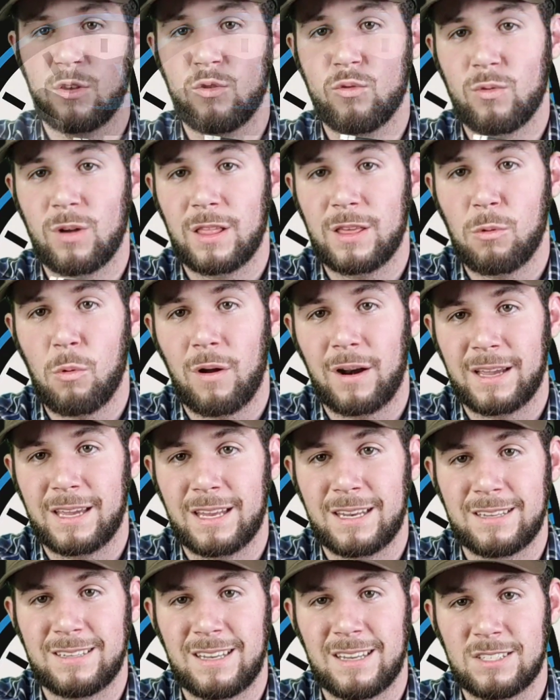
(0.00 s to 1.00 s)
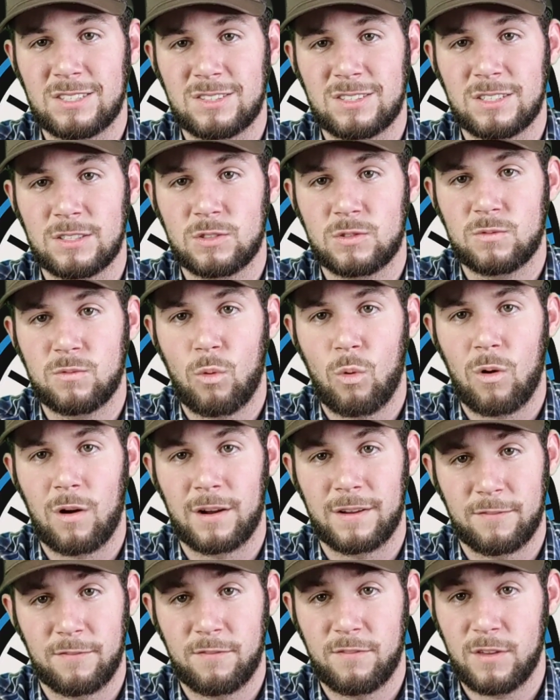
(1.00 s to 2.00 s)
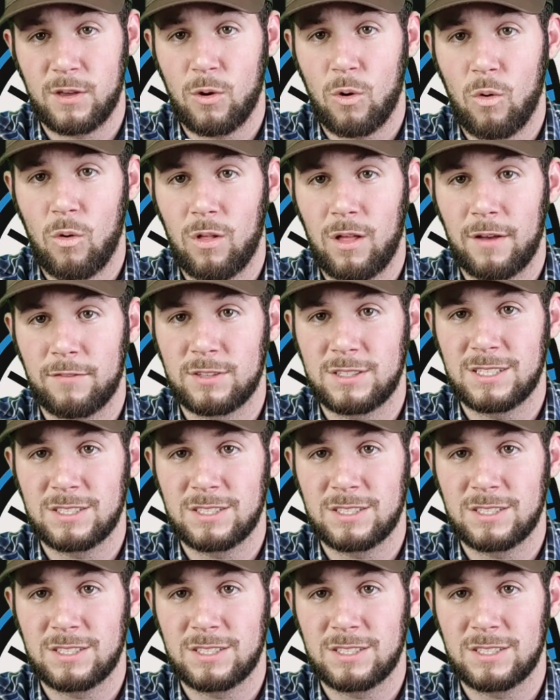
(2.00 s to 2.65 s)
you really want to get a distance for, or a feel of a